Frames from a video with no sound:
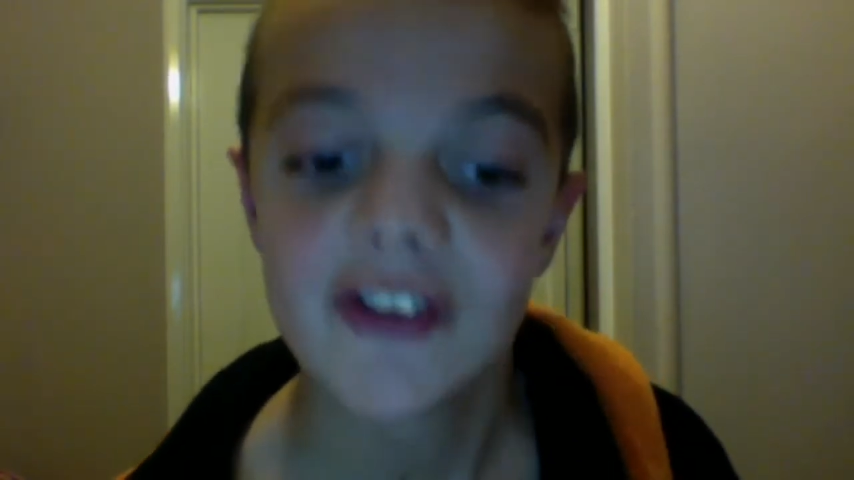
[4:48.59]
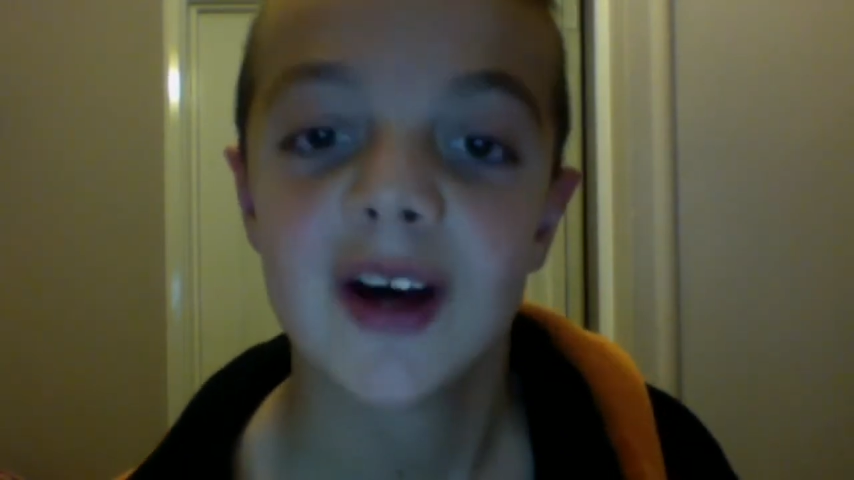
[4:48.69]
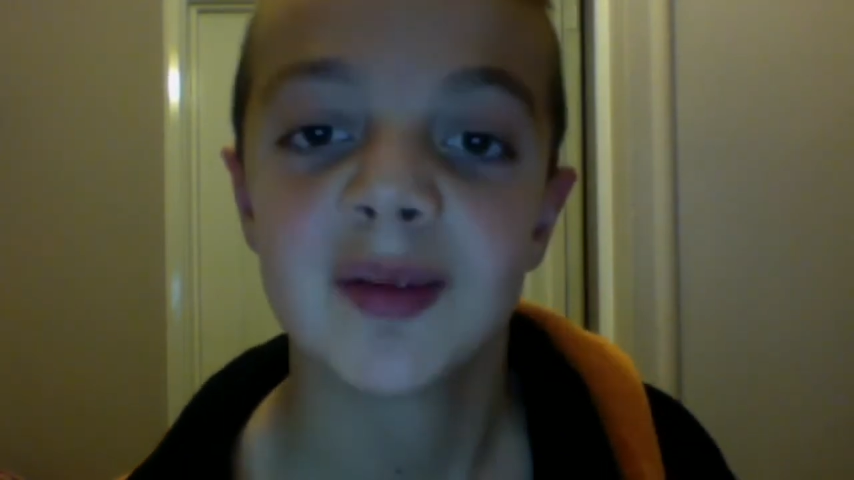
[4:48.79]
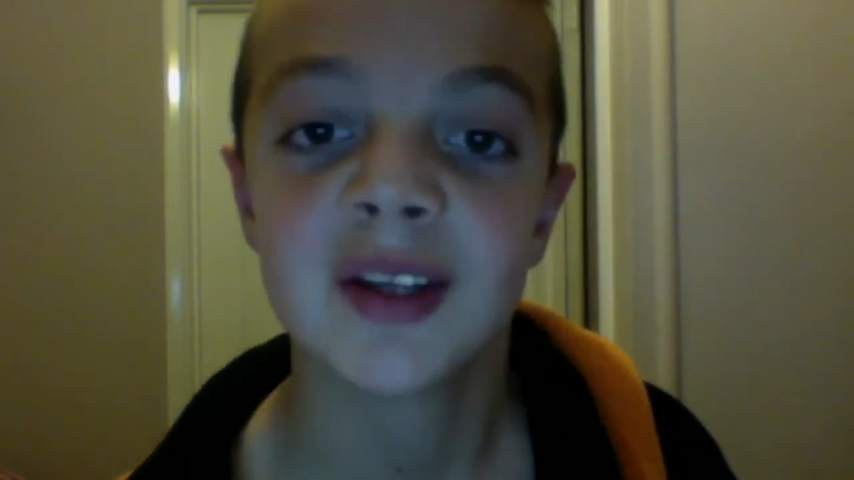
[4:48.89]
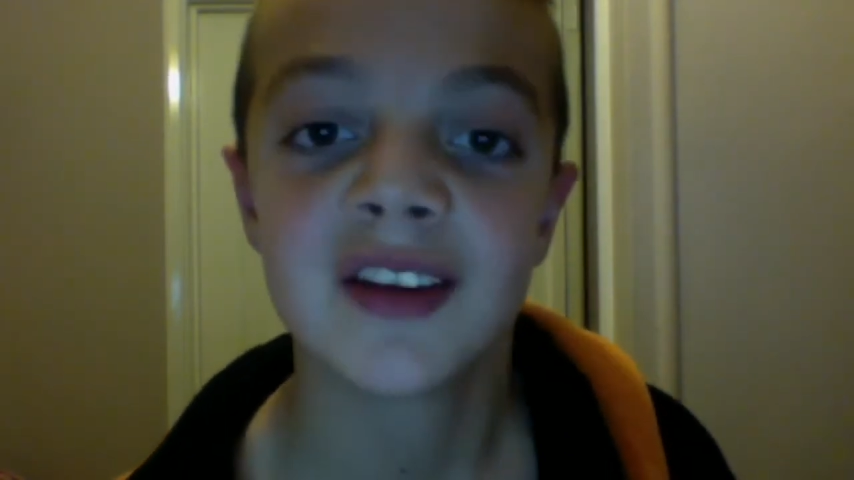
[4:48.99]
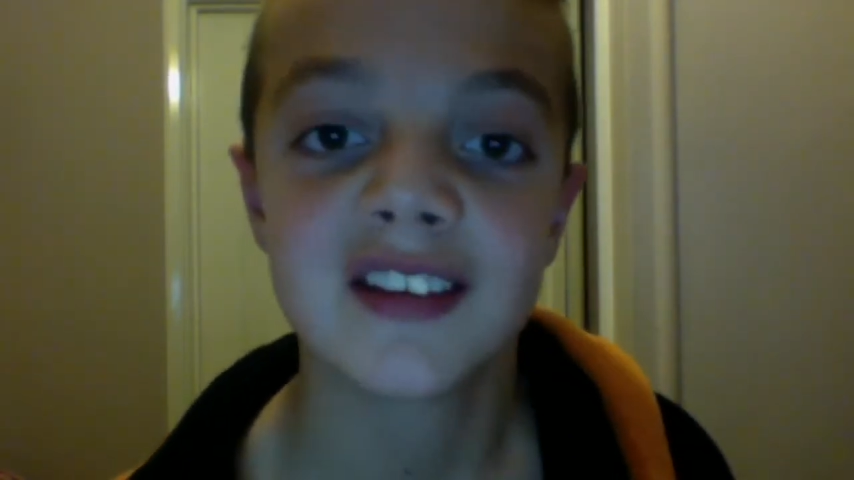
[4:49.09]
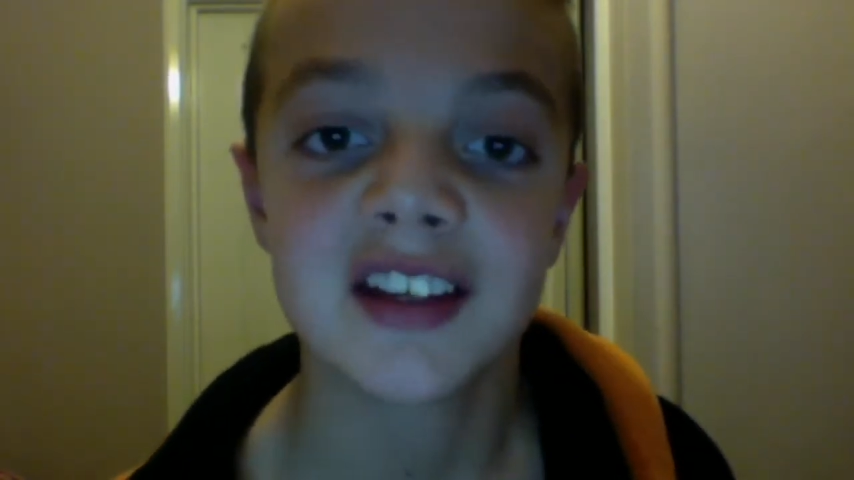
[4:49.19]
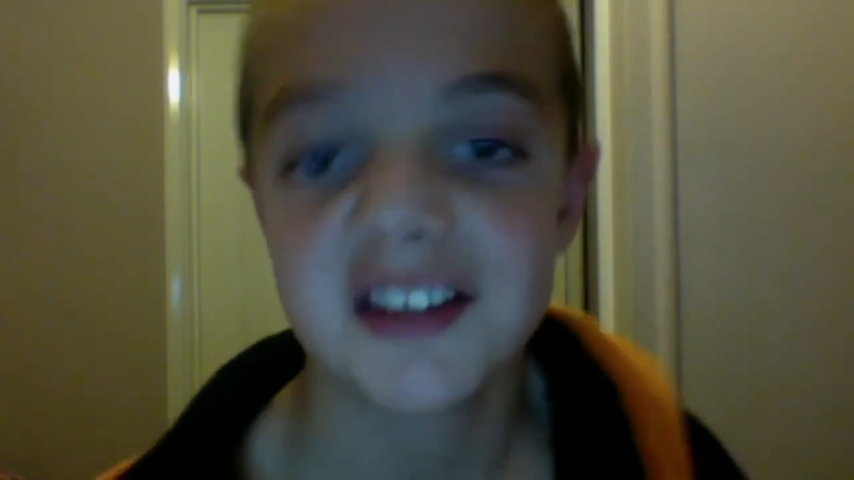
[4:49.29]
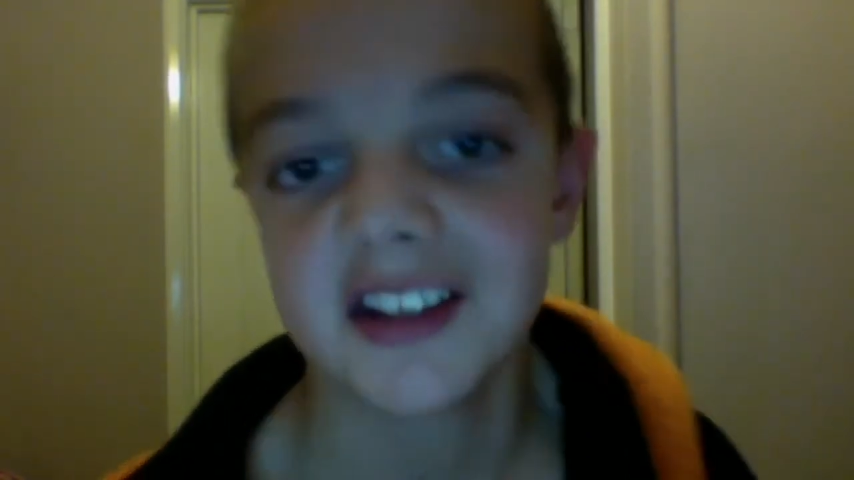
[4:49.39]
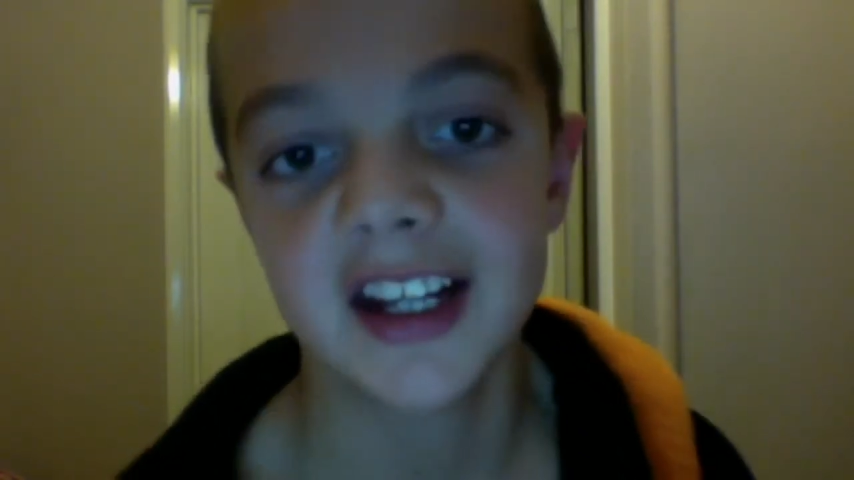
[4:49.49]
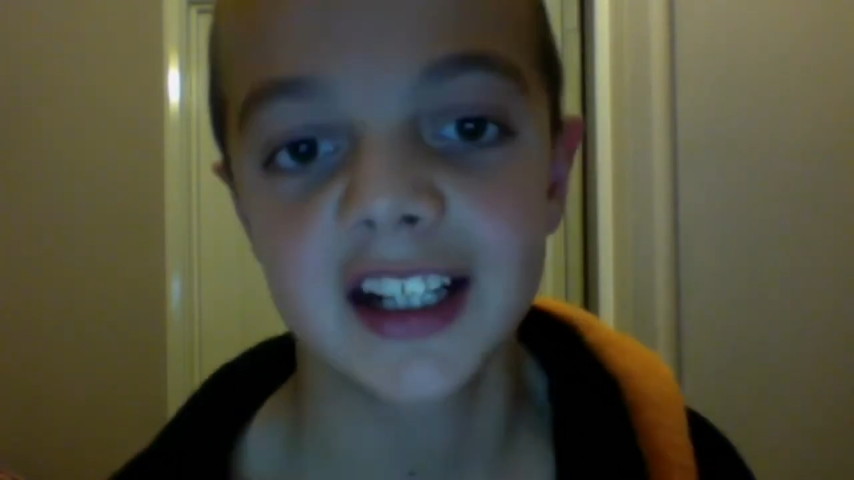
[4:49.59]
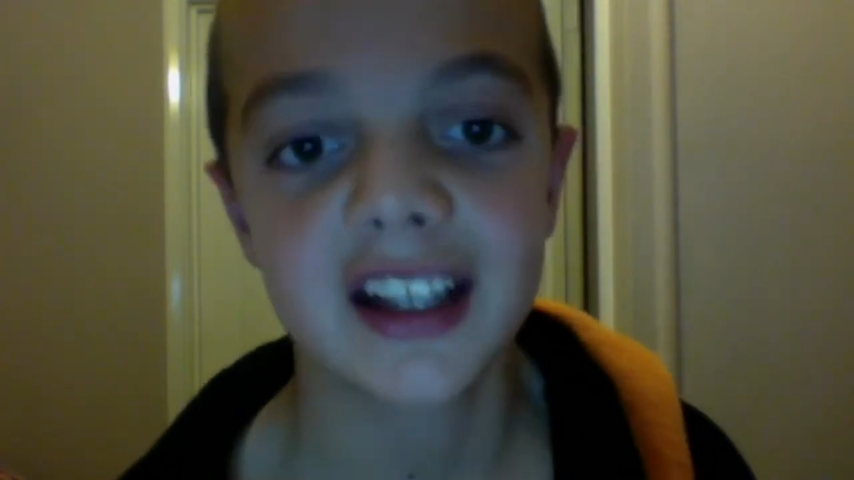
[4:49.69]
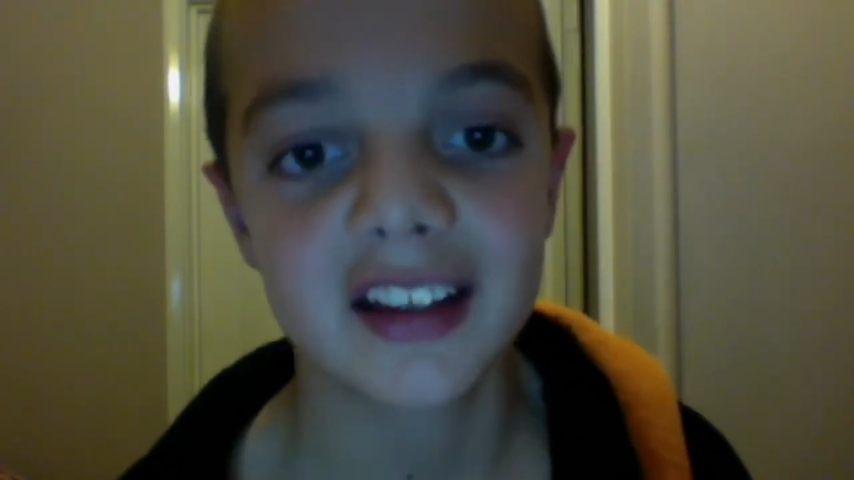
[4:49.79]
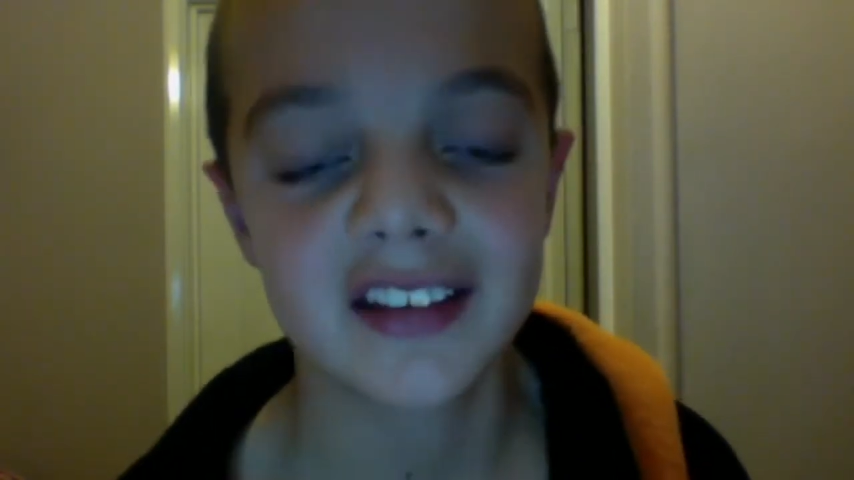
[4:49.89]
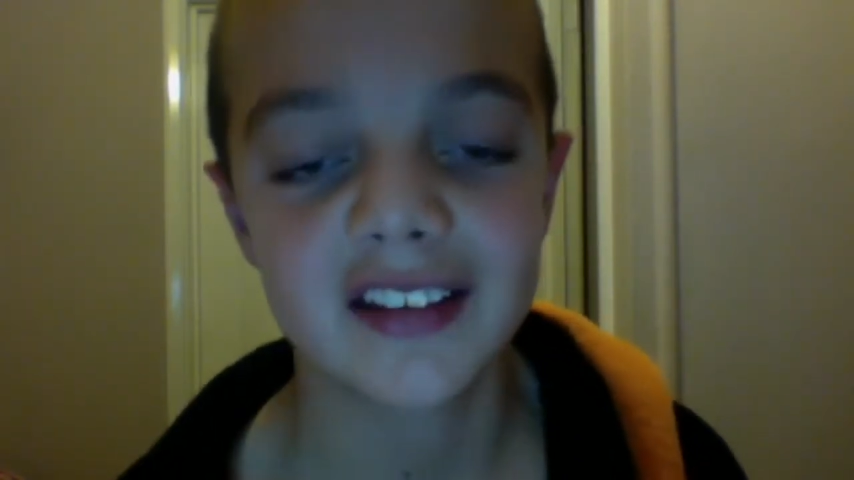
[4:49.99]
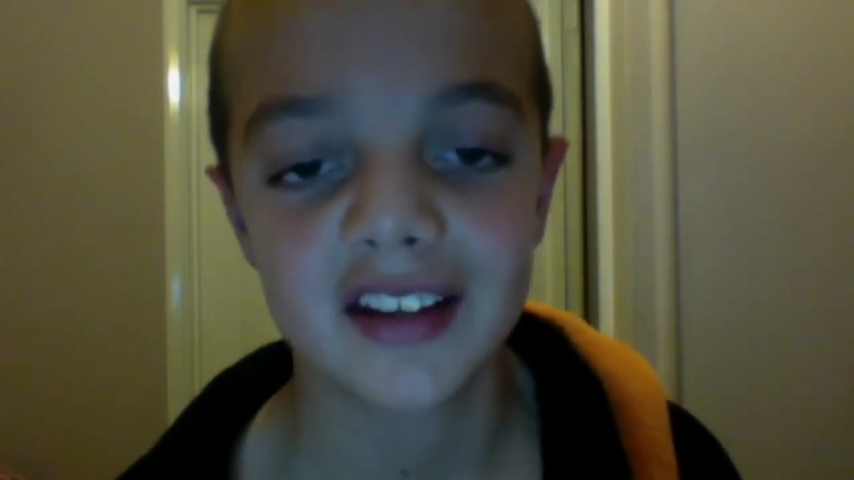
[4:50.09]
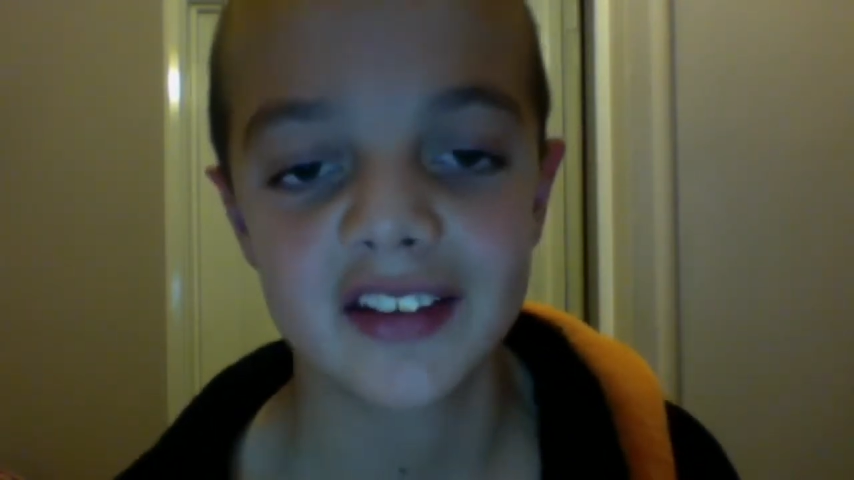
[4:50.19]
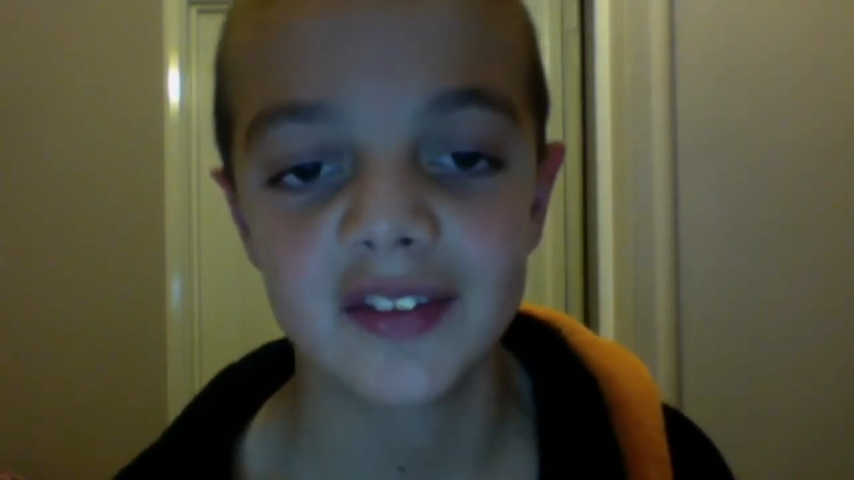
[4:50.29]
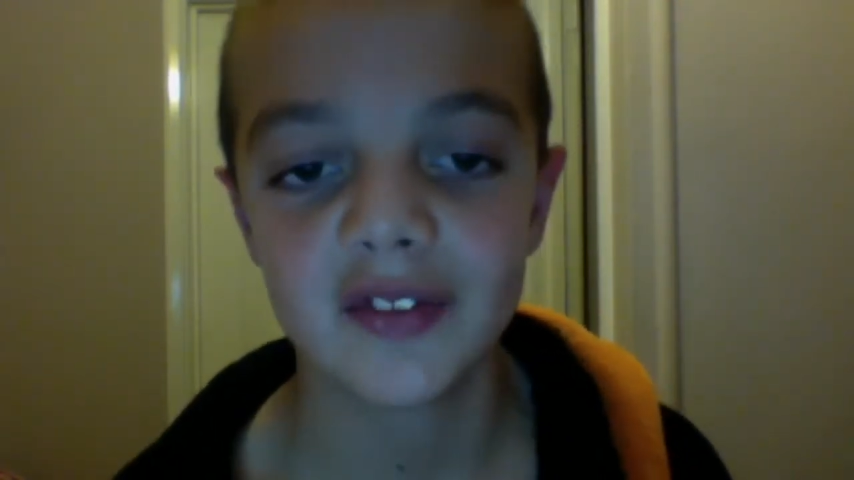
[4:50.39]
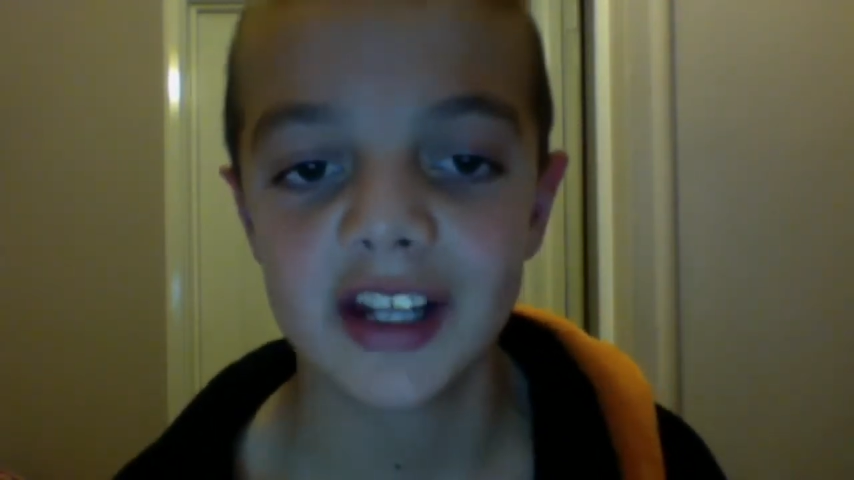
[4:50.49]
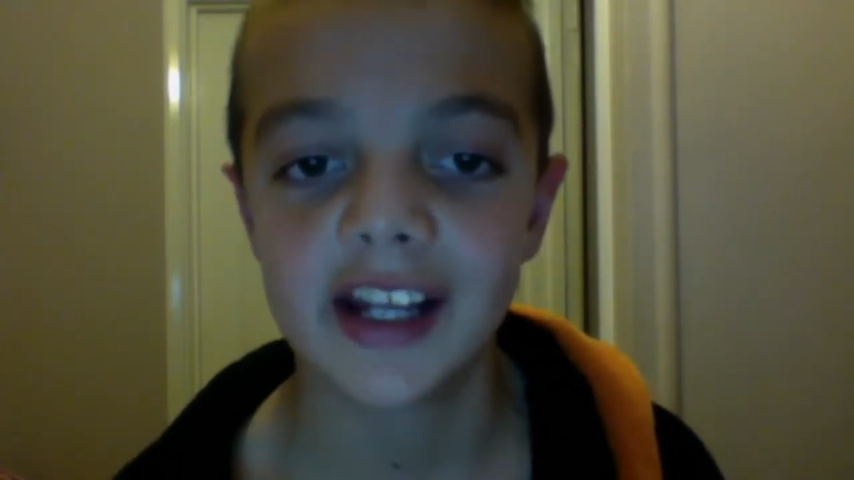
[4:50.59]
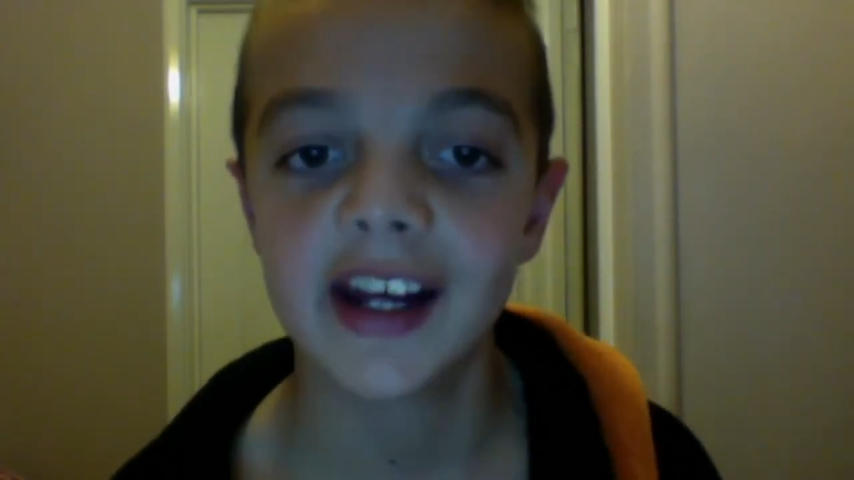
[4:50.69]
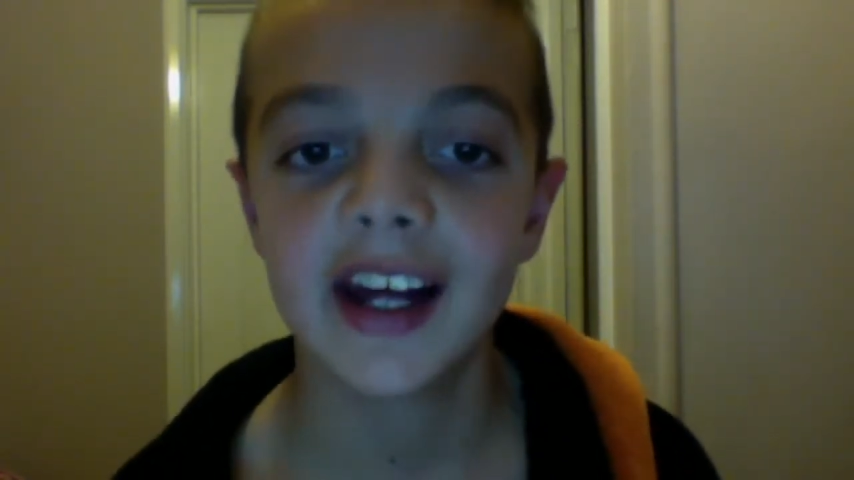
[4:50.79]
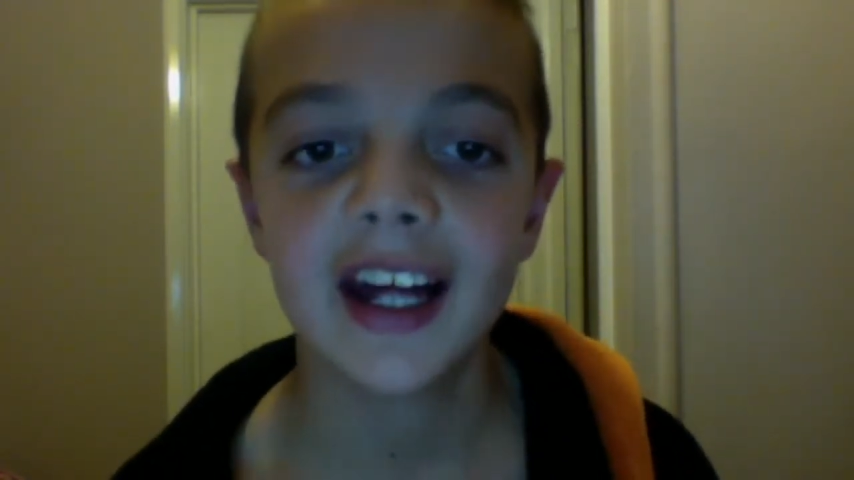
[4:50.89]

derby of the season against Aston Villa